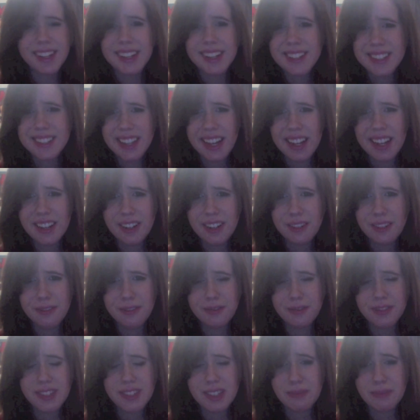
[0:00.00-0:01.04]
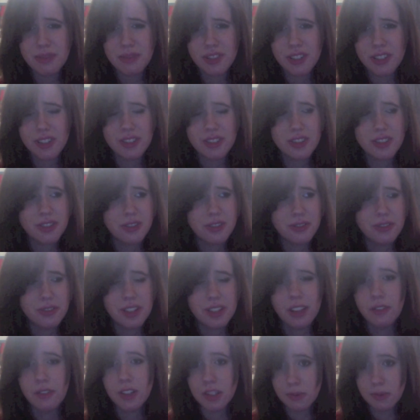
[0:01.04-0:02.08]
That's kind of similar to the
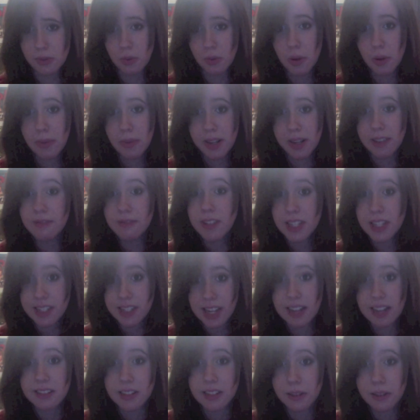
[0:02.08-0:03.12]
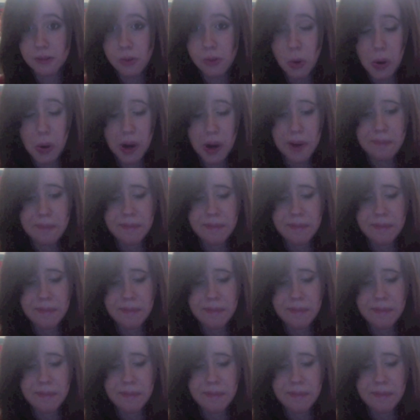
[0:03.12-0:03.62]
Invisible Woman in Fantastic Four,